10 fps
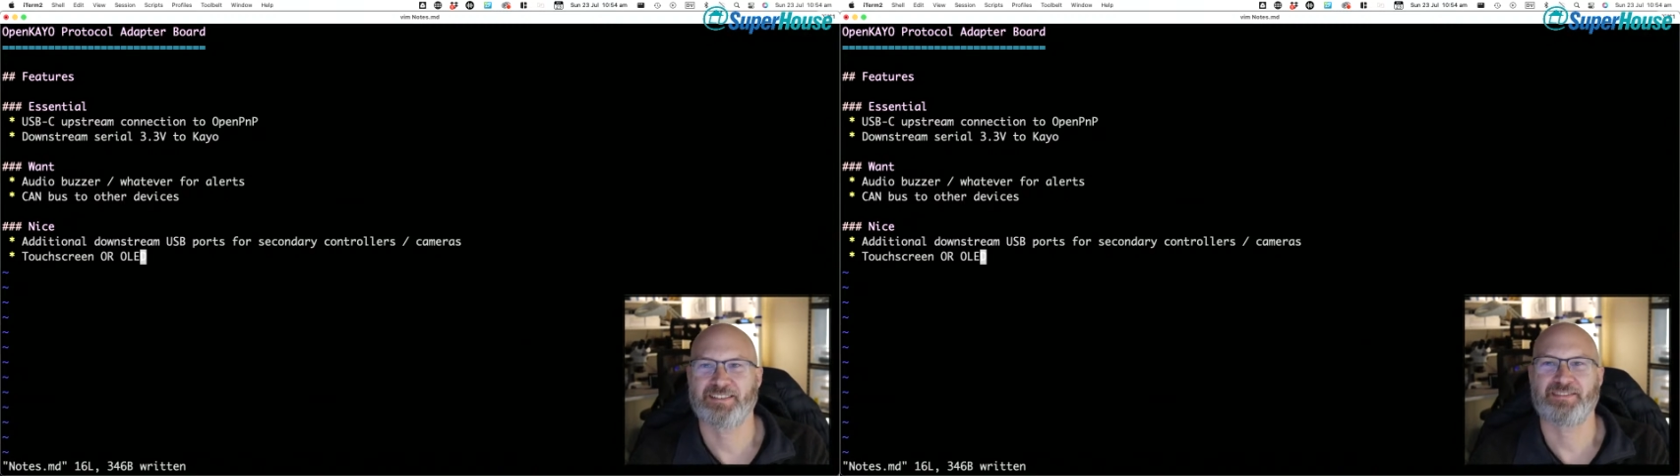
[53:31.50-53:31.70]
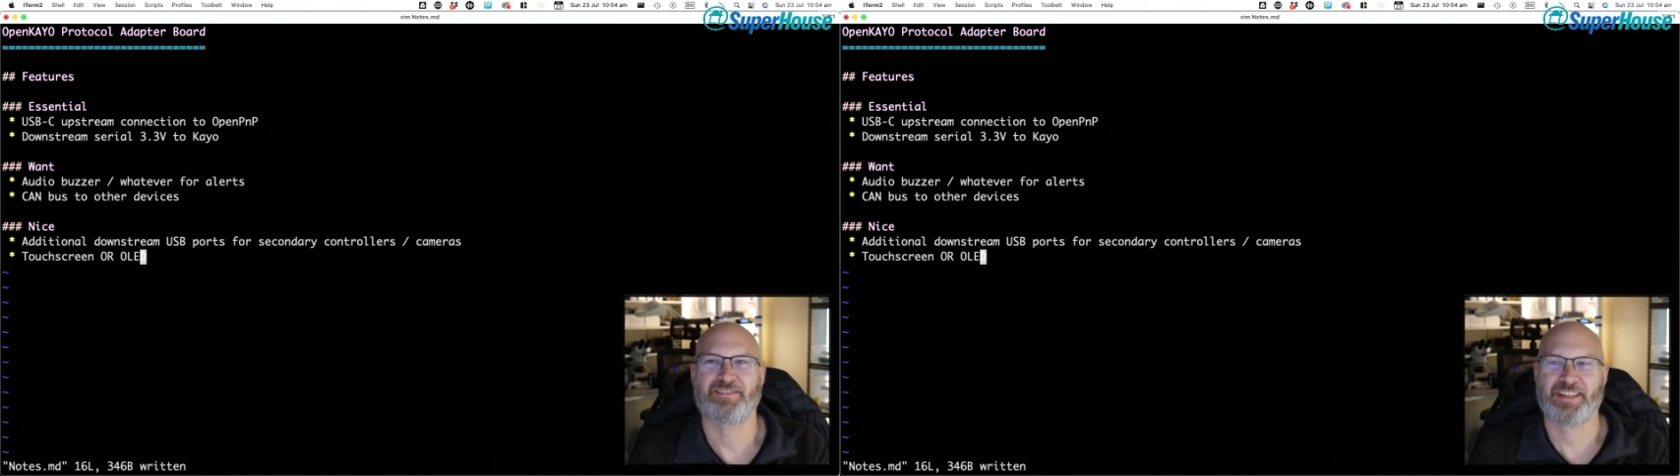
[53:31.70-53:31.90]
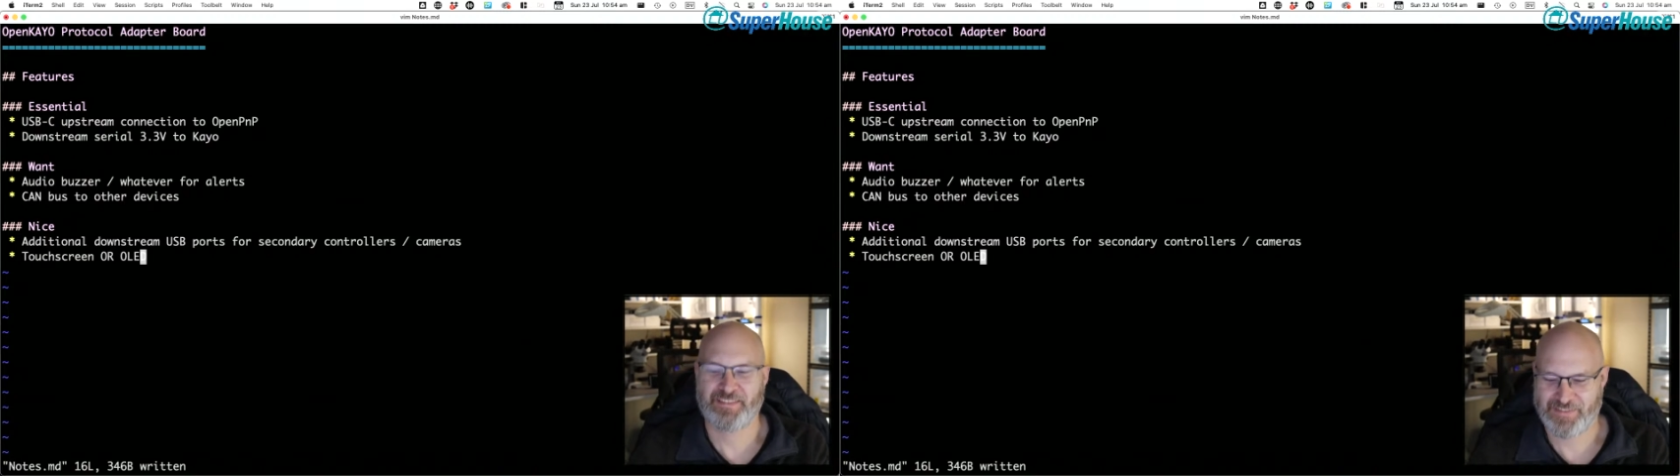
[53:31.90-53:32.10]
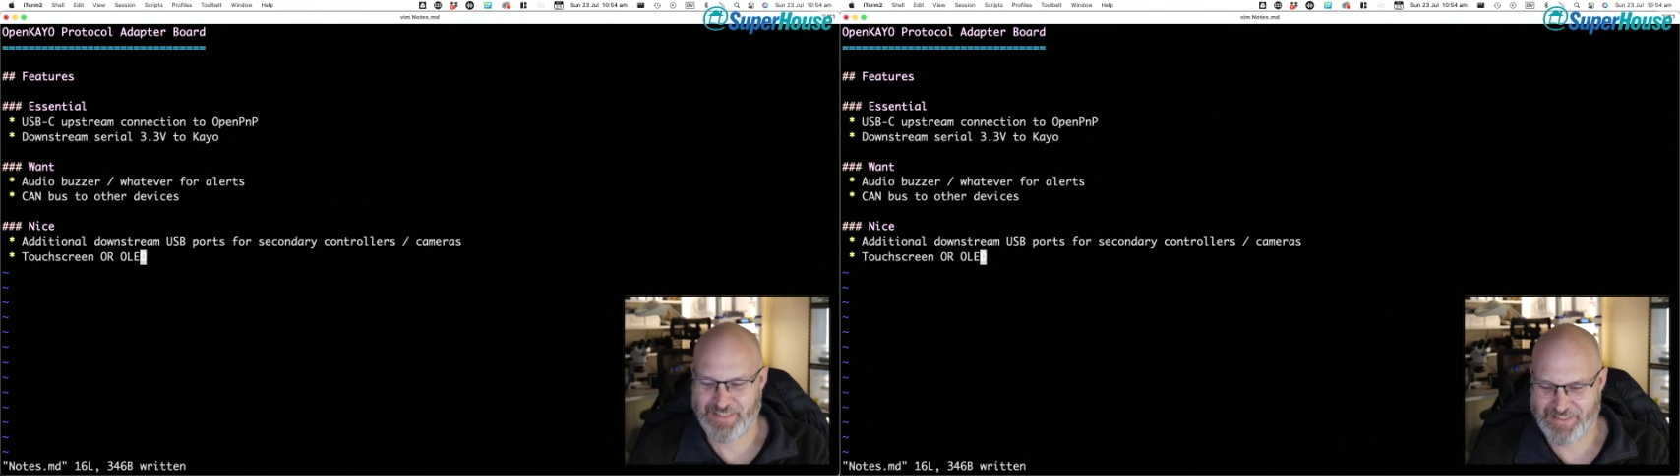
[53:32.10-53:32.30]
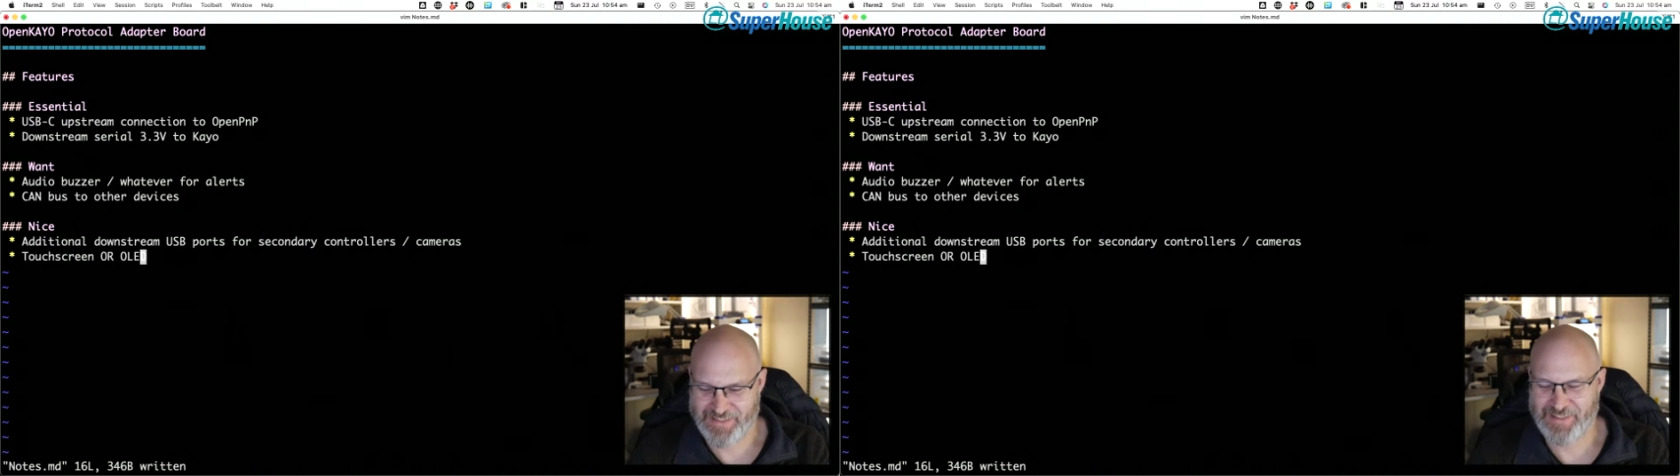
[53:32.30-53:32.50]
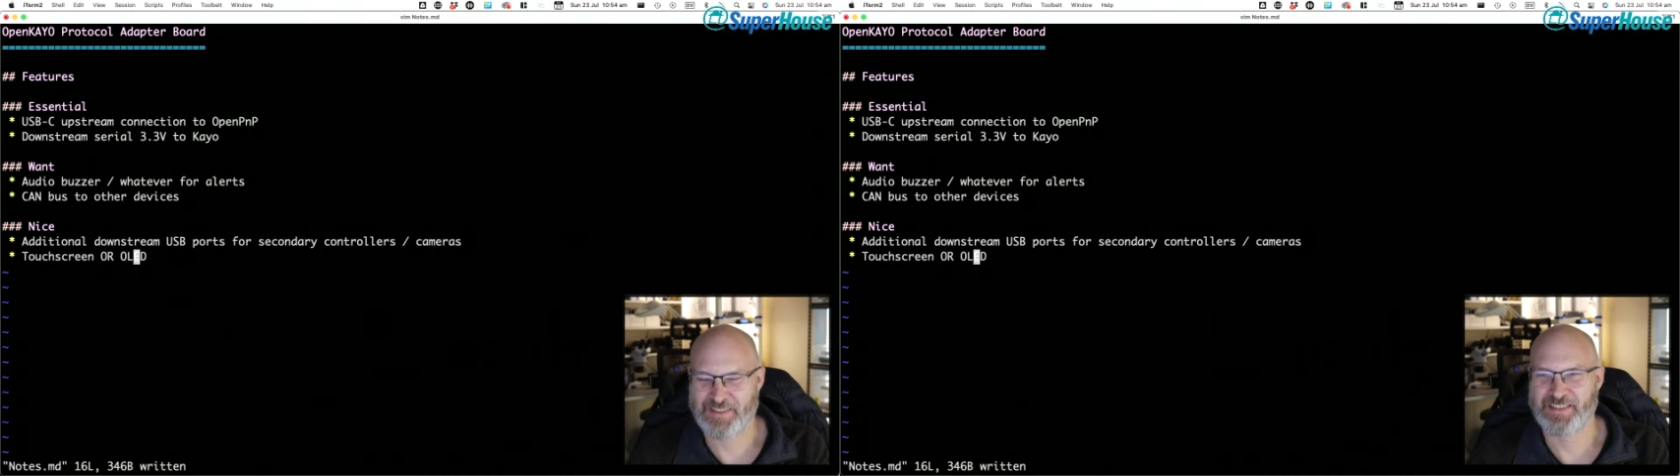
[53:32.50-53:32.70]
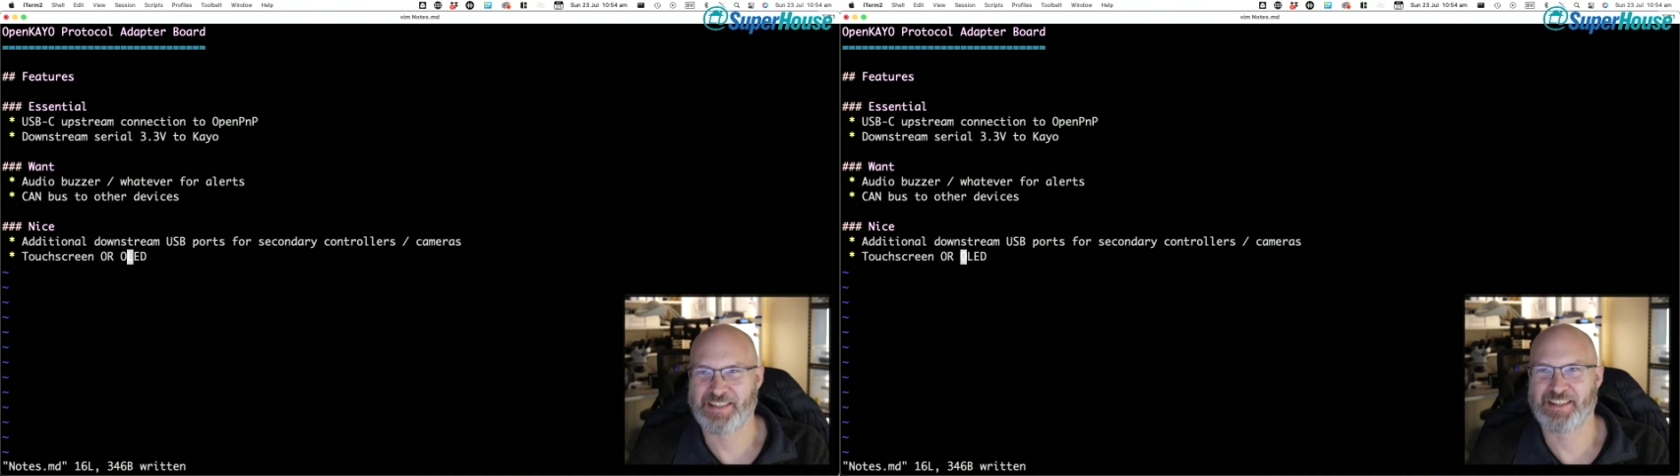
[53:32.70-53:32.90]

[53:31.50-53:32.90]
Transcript: That doesn't